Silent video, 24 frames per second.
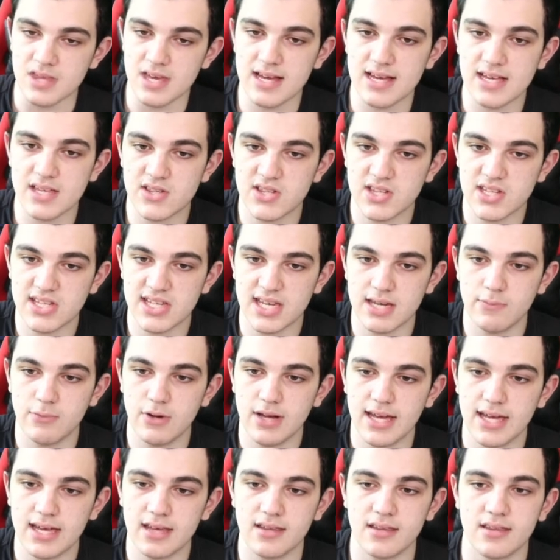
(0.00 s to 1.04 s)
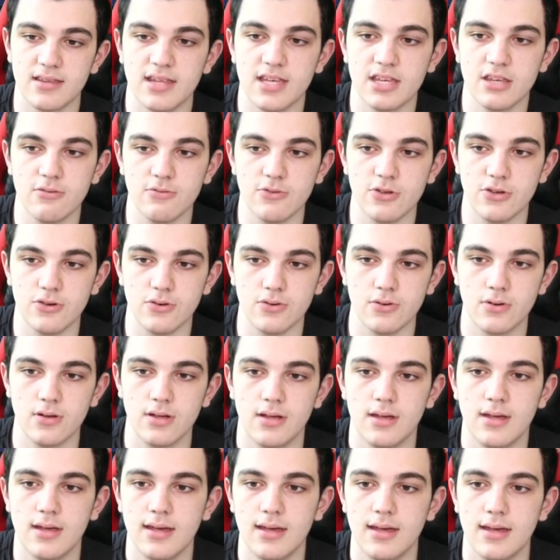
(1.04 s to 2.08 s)
It's the same way that you do
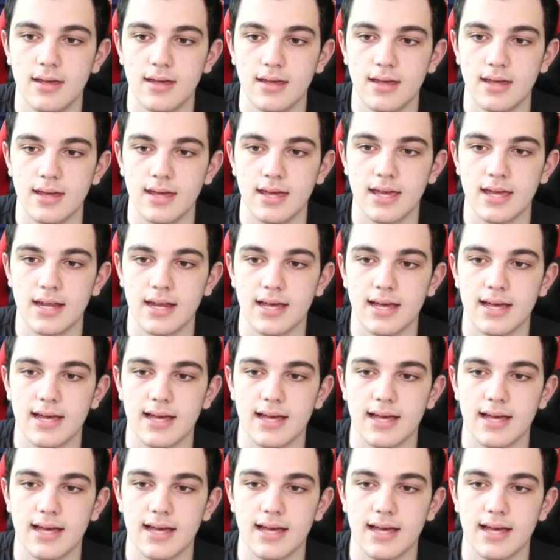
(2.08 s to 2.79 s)
in